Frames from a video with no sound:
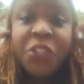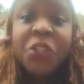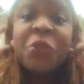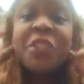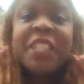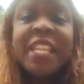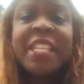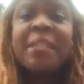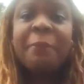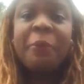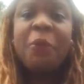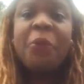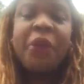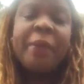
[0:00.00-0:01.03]
So this
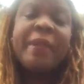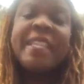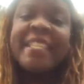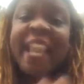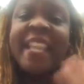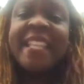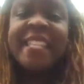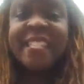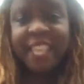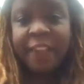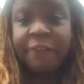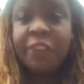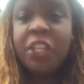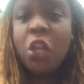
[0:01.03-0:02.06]
program is a
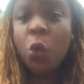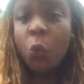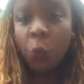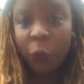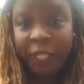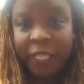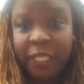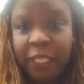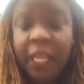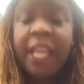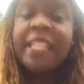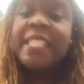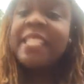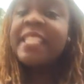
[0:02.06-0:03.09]
7-week
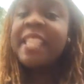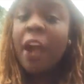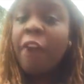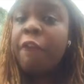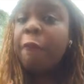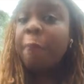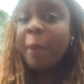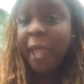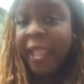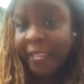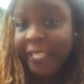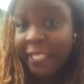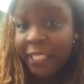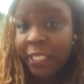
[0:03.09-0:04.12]

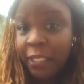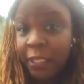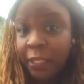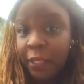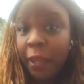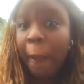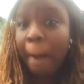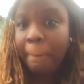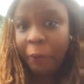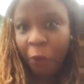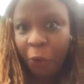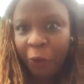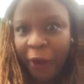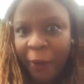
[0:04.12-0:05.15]
self-paced
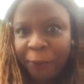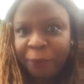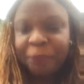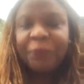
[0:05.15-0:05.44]
program.